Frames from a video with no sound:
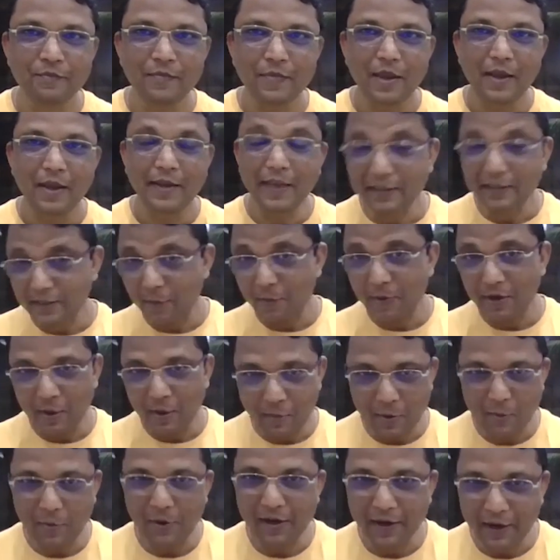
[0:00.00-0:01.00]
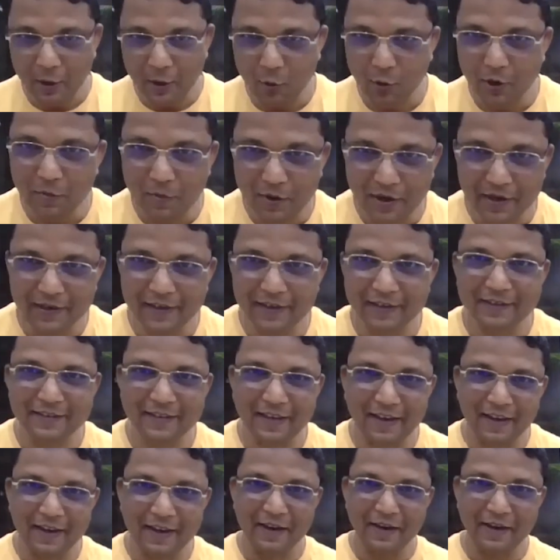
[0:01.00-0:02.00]
yes, I mean the people can do it, but yes,
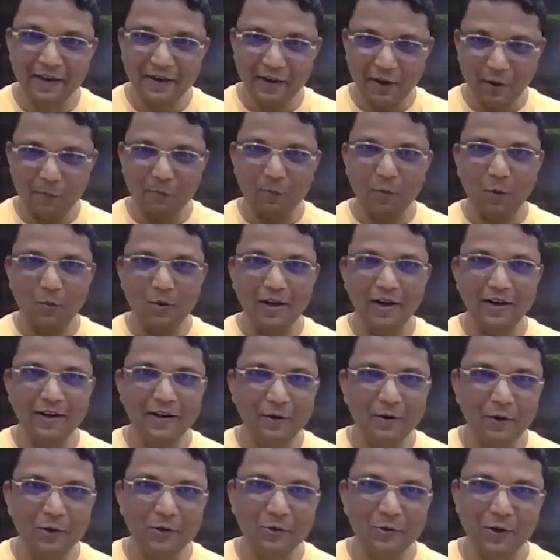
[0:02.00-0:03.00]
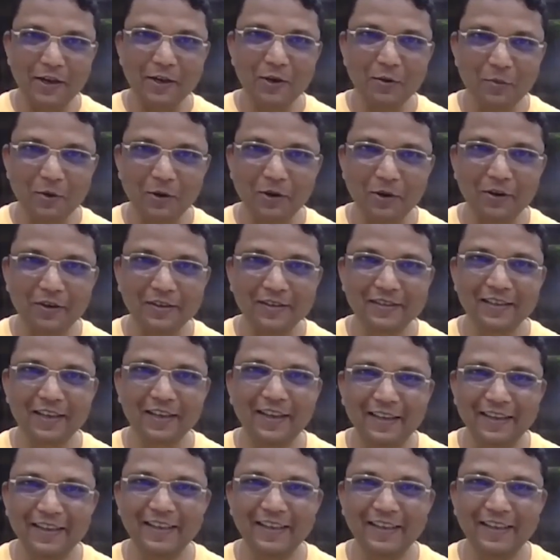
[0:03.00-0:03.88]
I did not join you because